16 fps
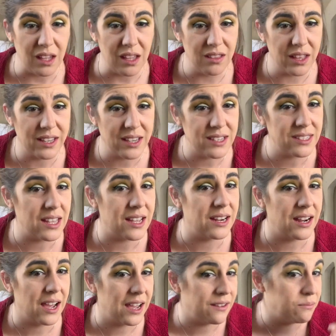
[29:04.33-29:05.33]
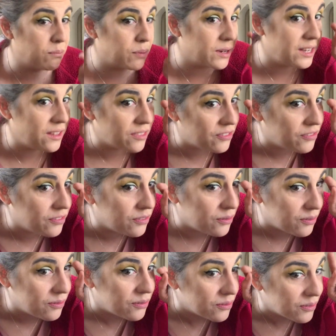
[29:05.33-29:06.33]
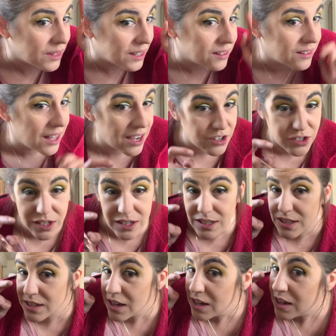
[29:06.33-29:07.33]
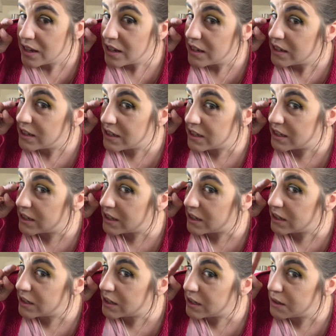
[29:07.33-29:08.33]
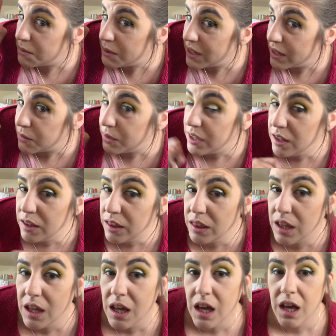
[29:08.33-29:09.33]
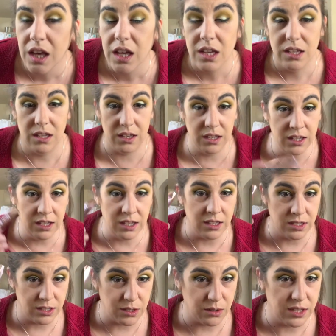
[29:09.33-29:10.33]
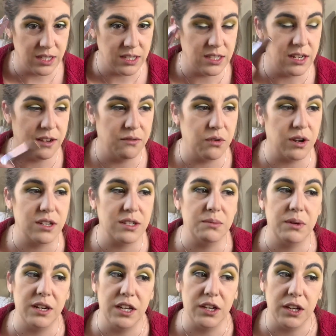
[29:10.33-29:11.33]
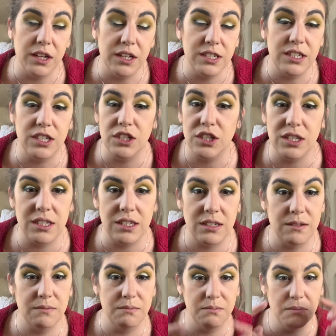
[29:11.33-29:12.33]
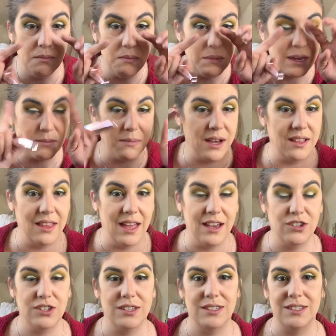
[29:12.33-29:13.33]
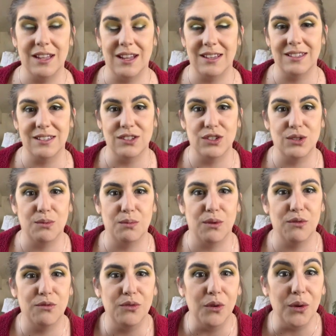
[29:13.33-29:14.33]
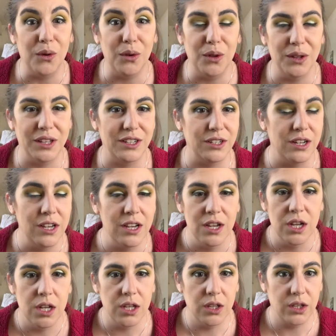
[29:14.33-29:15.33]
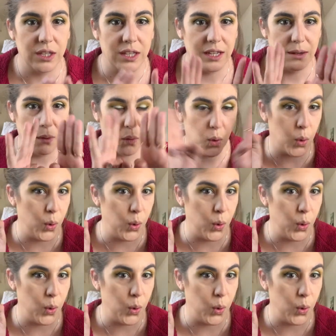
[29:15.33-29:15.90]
Like I said, I have pretty thick lashes to begin with. So this stuff works pretty good to just make my lashes nice and super full and looking.